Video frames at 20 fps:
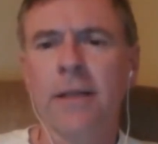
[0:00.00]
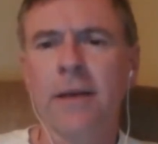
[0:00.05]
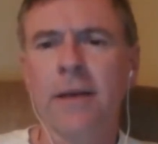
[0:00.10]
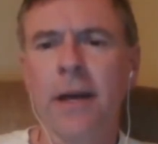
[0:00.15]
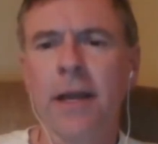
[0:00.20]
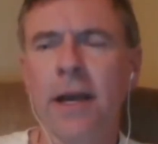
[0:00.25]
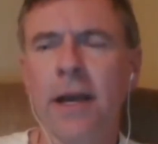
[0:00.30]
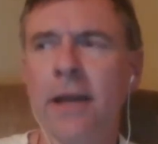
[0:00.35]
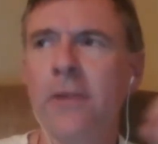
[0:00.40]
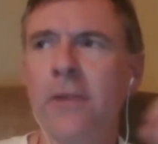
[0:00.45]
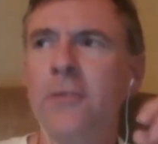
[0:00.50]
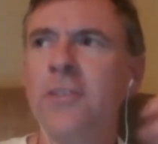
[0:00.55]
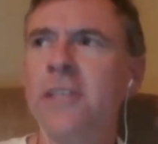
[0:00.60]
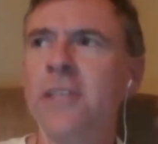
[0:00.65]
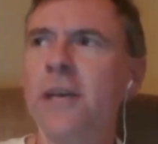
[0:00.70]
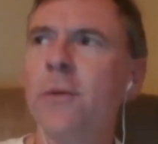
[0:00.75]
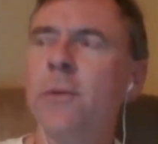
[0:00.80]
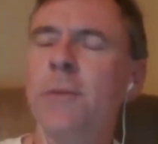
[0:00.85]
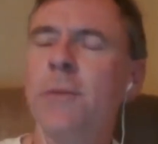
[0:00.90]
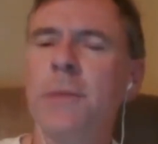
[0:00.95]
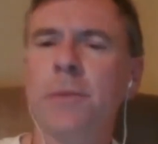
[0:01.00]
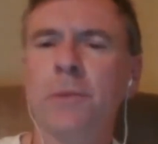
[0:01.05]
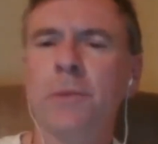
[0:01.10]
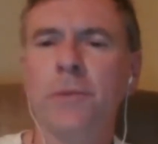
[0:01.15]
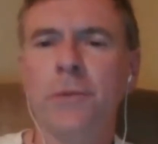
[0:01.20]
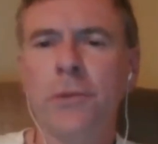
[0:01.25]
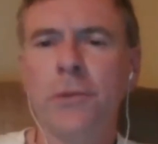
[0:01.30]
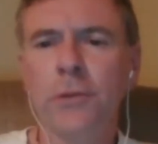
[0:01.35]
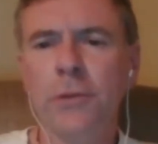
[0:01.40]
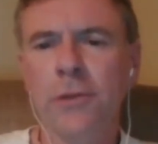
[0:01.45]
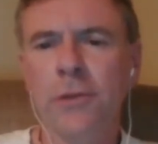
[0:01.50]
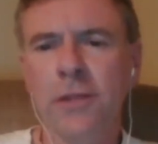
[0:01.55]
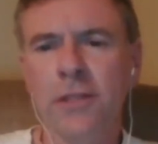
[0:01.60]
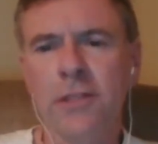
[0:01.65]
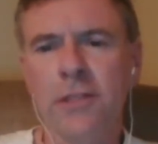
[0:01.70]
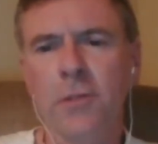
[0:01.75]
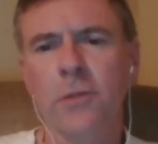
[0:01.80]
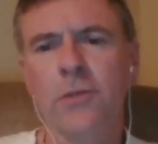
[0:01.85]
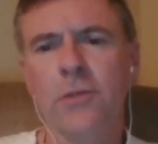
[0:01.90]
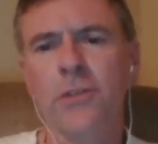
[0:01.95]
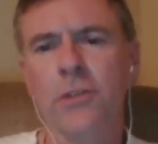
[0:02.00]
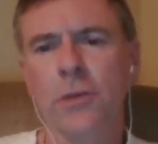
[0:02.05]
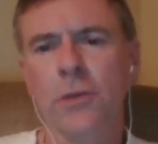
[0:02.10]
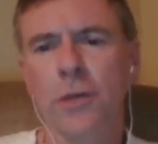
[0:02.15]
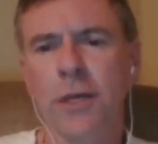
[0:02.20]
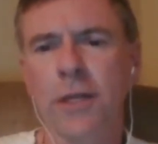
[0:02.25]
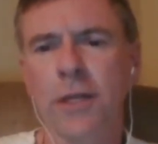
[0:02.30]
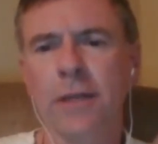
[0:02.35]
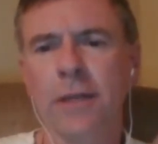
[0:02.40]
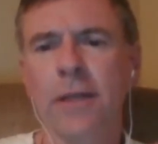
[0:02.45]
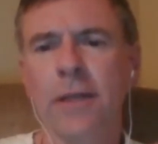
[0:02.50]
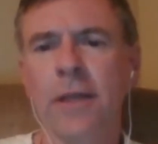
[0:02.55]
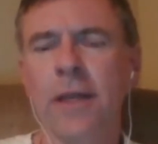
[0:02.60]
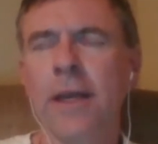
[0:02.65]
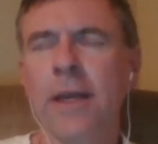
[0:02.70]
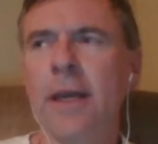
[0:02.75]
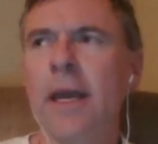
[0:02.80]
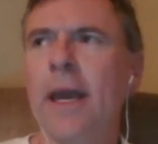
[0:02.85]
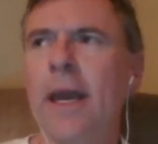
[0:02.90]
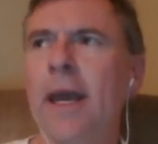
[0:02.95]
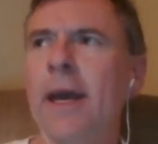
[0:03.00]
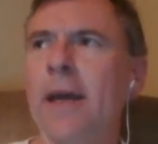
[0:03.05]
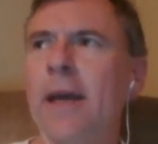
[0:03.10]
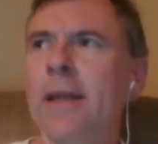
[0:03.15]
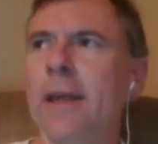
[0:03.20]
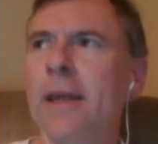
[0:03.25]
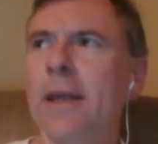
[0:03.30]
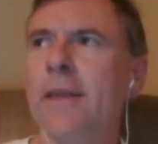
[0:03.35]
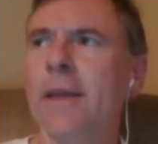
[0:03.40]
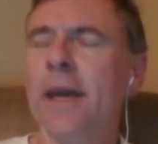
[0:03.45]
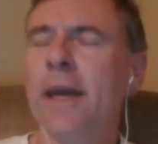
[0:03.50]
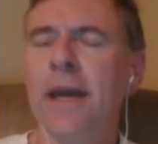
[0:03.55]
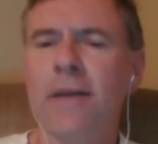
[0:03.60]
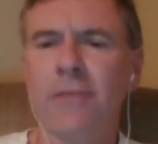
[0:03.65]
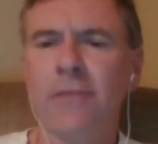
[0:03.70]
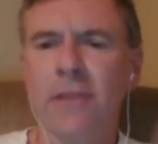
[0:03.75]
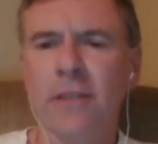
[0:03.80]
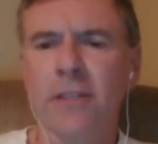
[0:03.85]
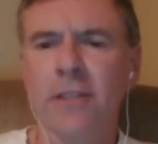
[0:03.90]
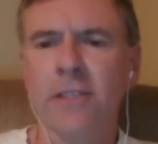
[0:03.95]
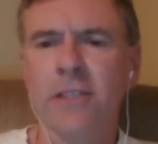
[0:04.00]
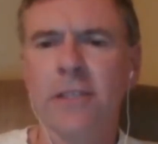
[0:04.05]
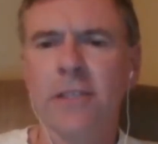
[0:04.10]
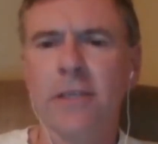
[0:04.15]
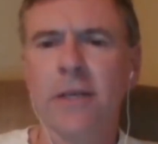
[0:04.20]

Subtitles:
I understand when people new to the discourse join, and they have these